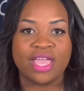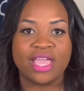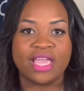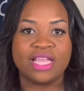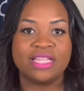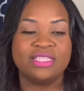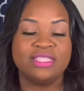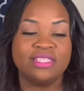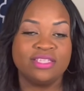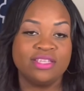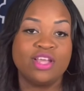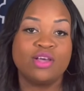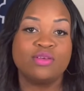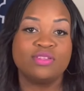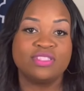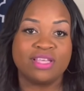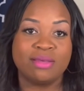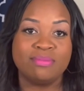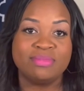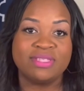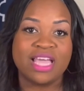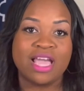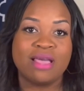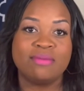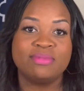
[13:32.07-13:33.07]
and you know
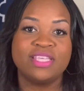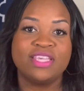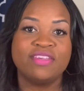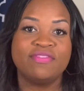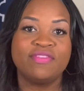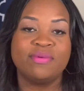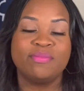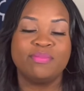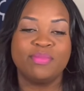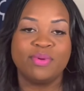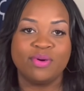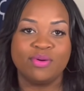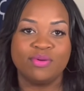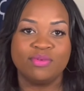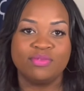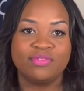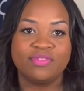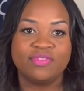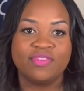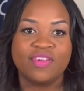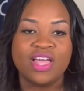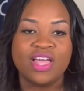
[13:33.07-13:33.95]
sometimes even both.